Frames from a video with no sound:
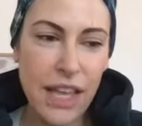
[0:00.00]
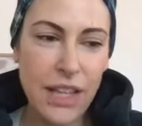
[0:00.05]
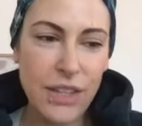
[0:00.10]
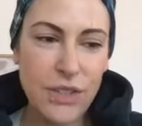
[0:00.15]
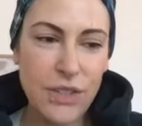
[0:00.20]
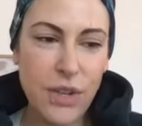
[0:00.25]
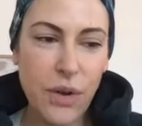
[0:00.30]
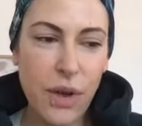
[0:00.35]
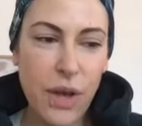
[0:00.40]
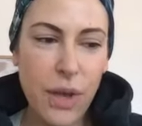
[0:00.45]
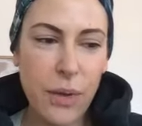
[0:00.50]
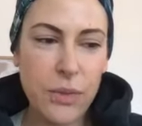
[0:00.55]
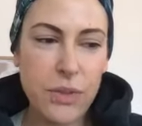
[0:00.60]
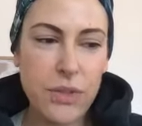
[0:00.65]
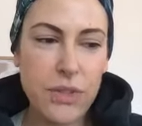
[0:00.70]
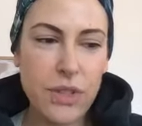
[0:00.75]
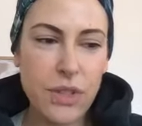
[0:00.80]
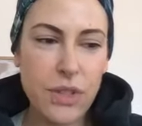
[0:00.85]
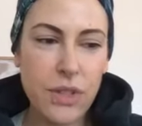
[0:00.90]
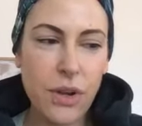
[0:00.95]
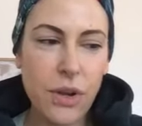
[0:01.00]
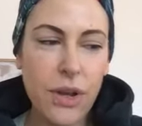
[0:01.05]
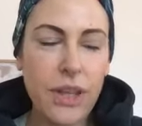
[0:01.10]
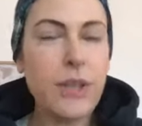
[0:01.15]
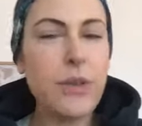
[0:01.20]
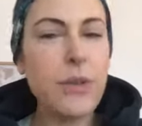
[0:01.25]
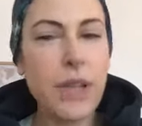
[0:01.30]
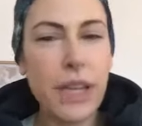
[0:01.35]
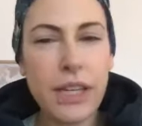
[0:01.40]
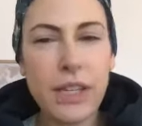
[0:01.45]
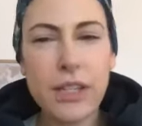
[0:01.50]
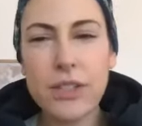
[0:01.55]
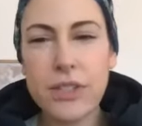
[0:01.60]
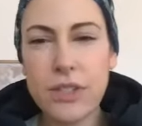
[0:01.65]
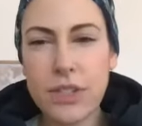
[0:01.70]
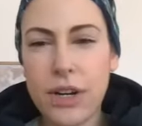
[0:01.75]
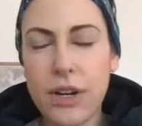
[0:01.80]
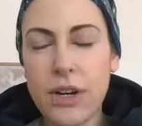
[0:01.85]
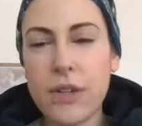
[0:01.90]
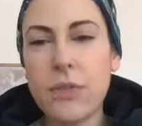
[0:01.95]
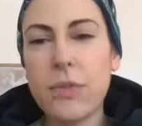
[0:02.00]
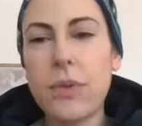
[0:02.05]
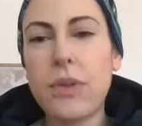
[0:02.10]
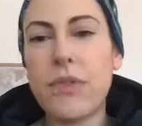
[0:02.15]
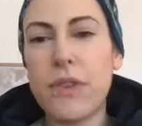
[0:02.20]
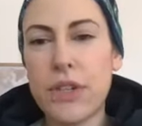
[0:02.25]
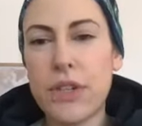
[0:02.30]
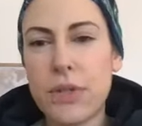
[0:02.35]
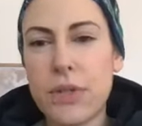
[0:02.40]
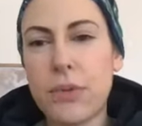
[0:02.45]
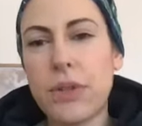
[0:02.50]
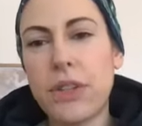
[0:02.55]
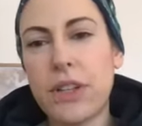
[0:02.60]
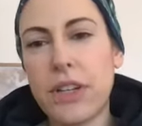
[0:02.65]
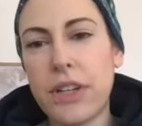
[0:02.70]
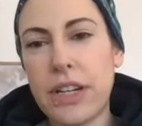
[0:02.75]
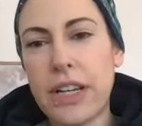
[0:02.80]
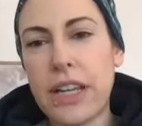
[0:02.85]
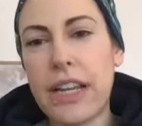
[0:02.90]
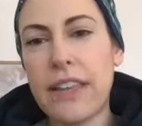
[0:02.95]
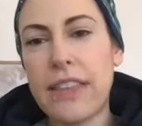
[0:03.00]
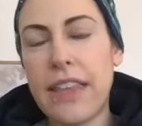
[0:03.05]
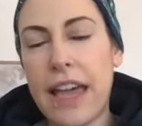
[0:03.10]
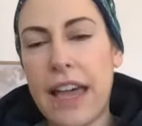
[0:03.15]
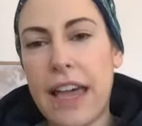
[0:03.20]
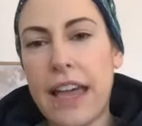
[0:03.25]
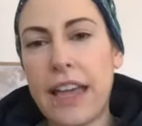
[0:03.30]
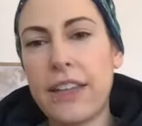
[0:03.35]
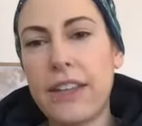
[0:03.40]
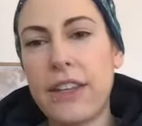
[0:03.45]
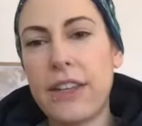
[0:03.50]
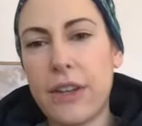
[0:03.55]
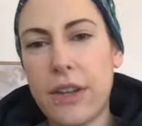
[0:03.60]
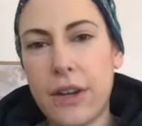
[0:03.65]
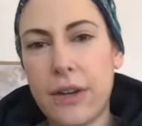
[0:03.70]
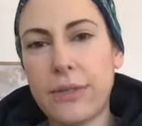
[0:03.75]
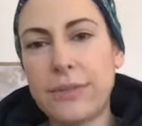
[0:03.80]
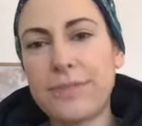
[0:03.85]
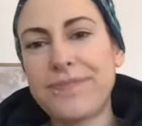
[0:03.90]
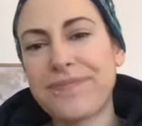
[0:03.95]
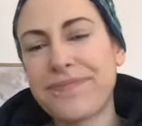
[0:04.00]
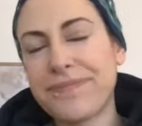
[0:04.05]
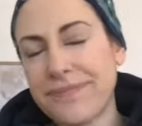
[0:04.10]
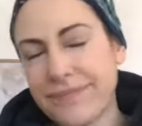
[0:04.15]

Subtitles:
so I was, you know, you get concerned with virtual learning that, you know,